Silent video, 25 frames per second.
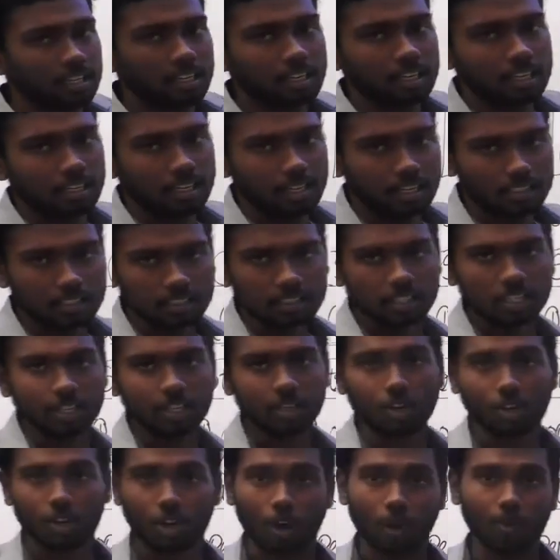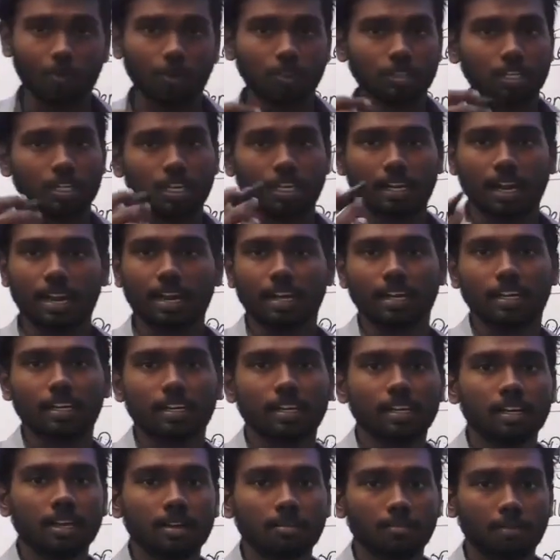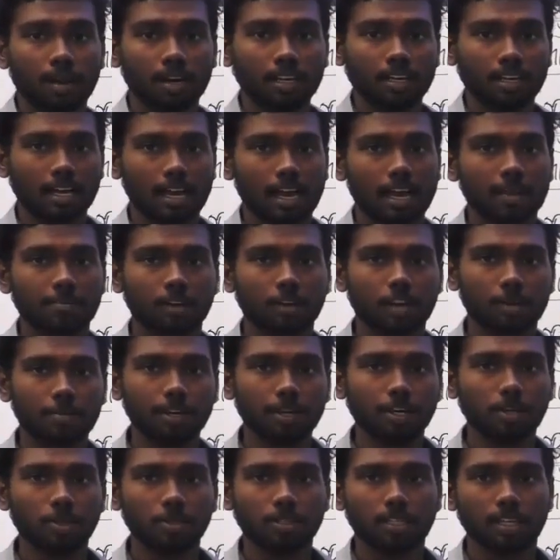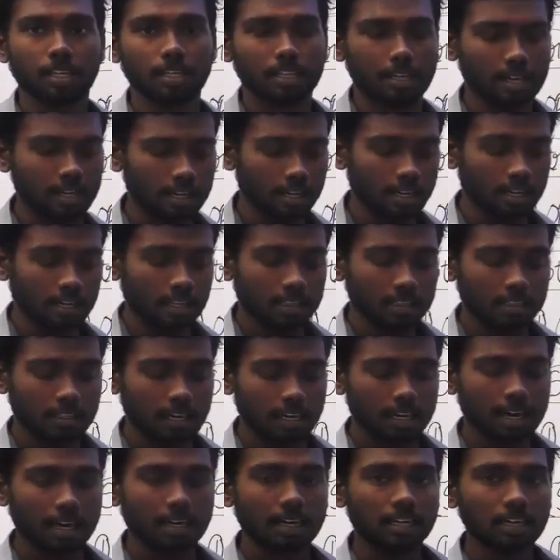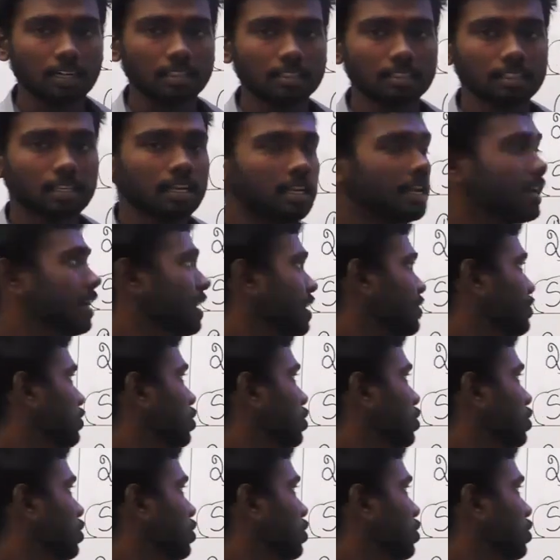Yes, you are obviously right. But I am coming to say that the letters, if you